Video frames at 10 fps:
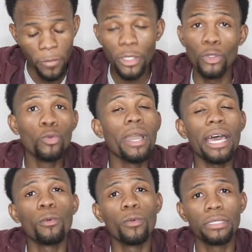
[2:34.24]
You
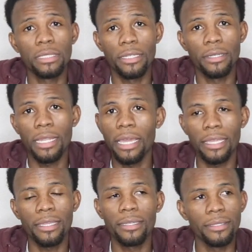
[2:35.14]
gotta want to learn. Like,
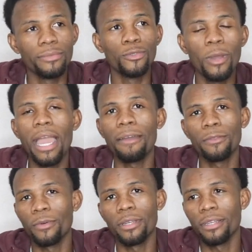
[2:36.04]
you have to
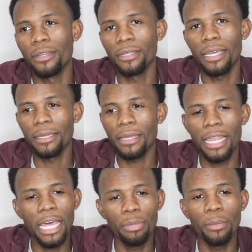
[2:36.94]
want to learn. Like, a
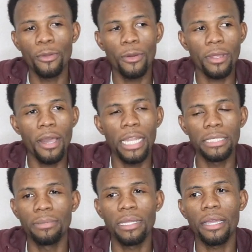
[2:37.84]
lot of people go to
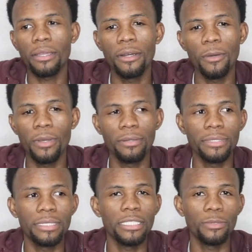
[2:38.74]
college and be like, oh, well,
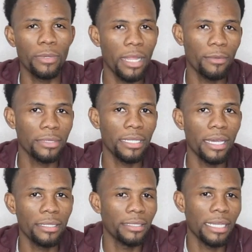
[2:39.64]
this is what I was
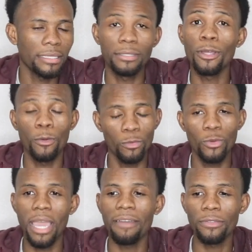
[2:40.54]
taught, and no, you
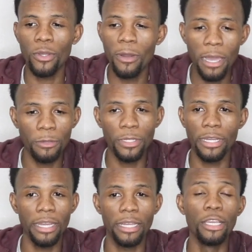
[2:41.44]
have to go out
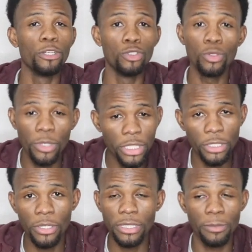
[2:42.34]
there and do
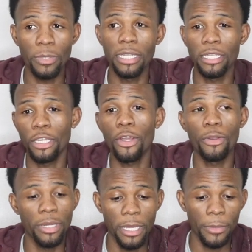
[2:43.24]
research and really
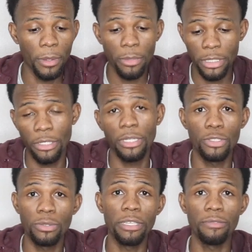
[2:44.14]
learn the material that
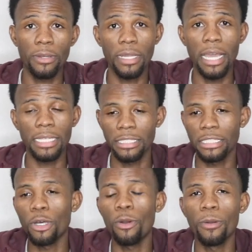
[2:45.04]
you need for class. Just
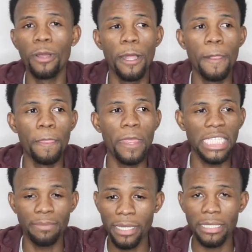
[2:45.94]
don't
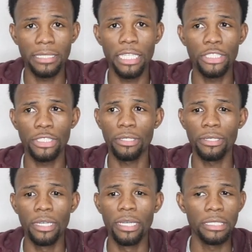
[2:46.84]
expect the
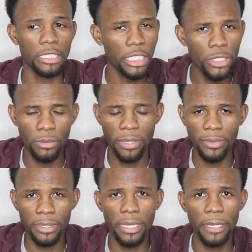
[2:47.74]
teacher to teach you
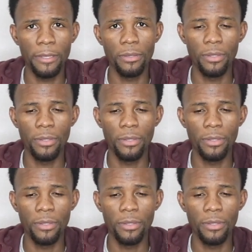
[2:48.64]
everything.